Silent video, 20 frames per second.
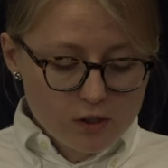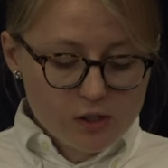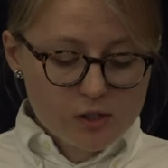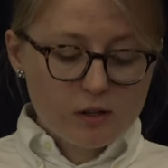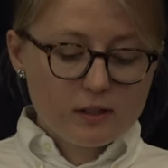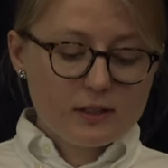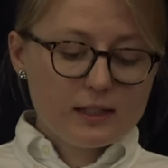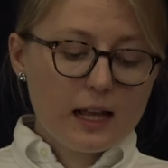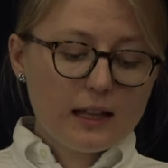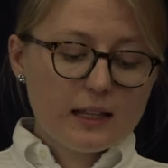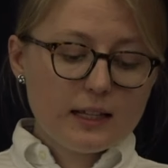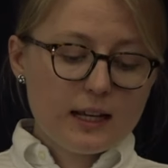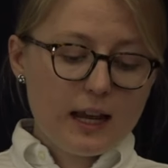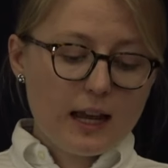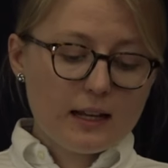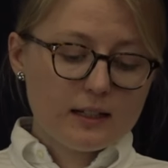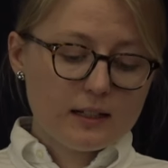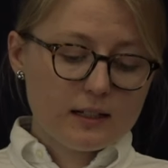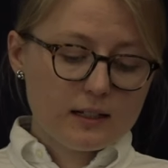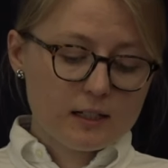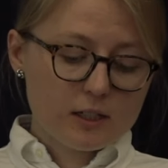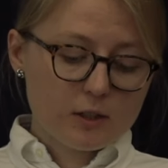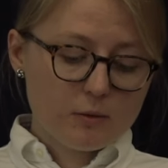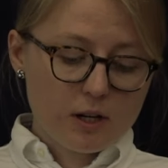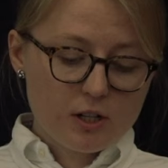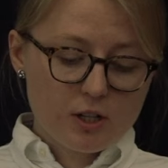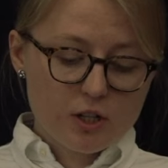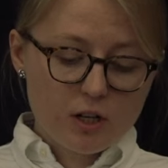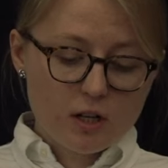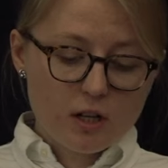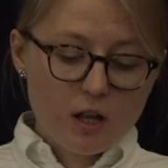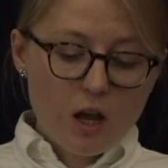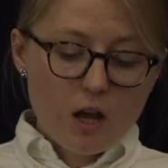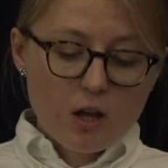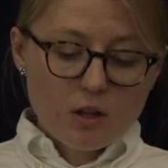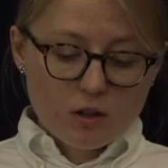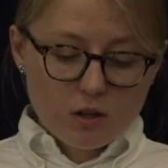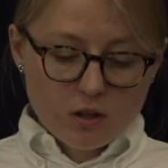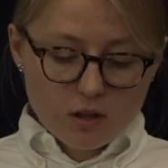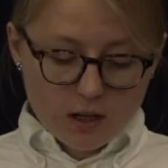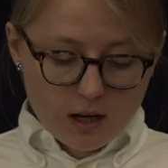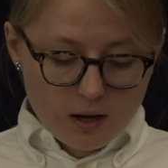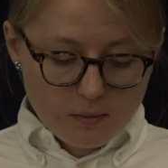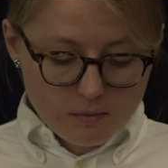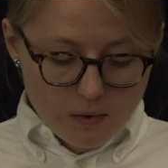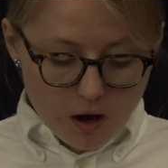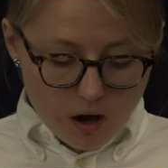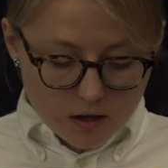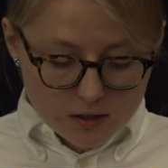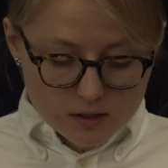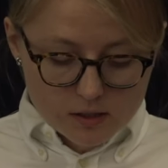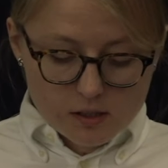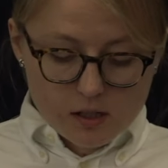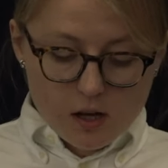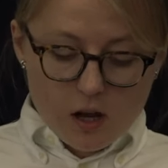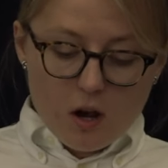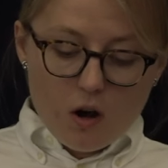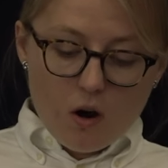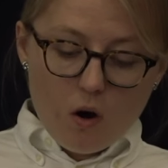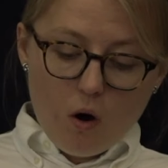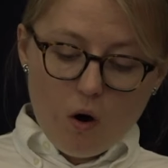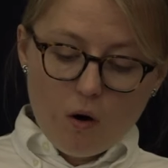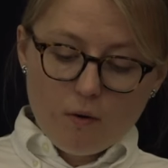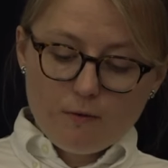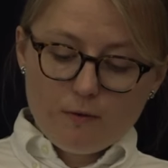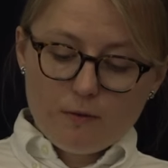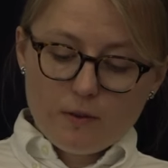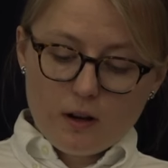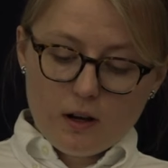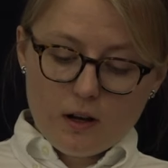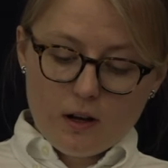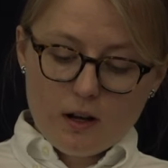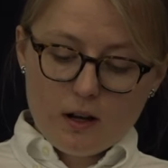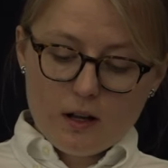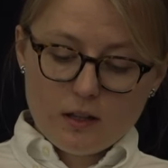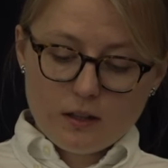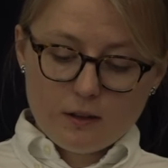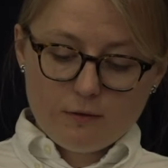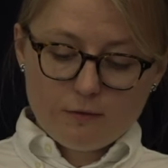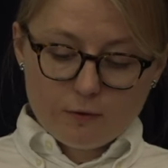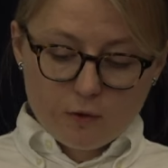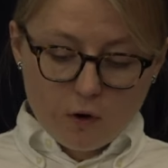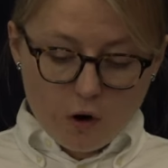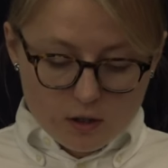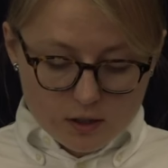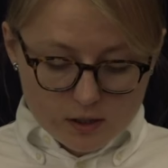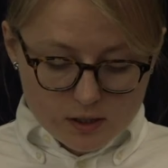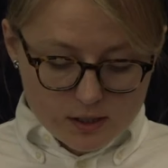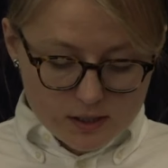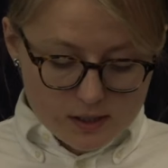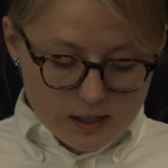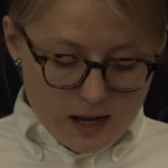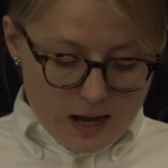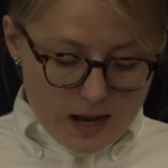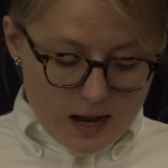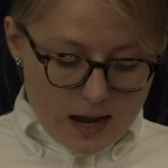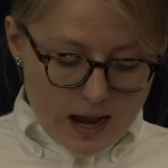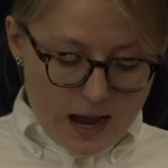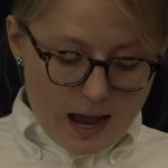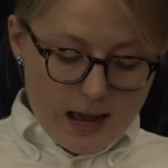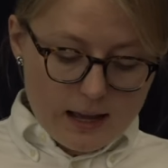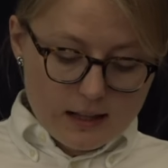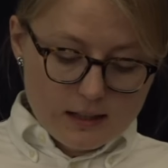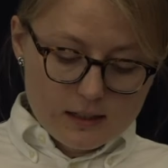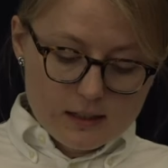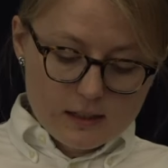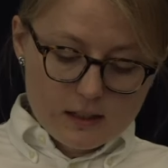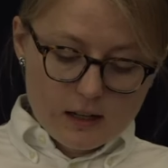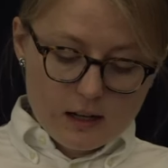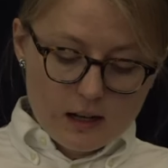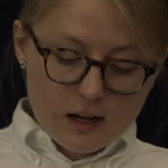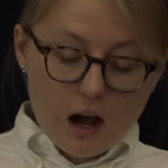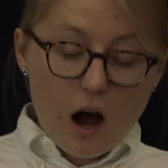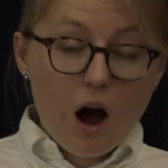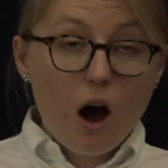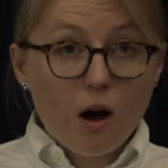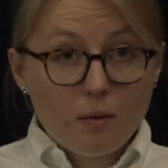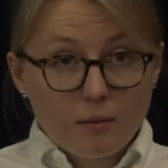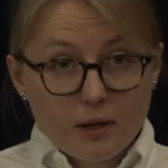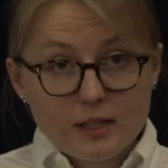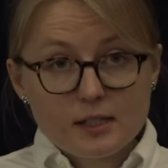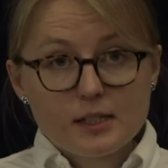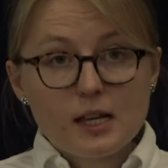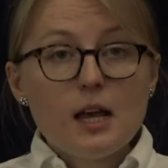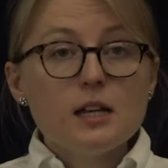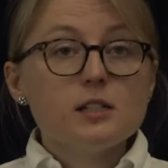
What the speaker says: So it delegated this question to the commands of the fronts and armies.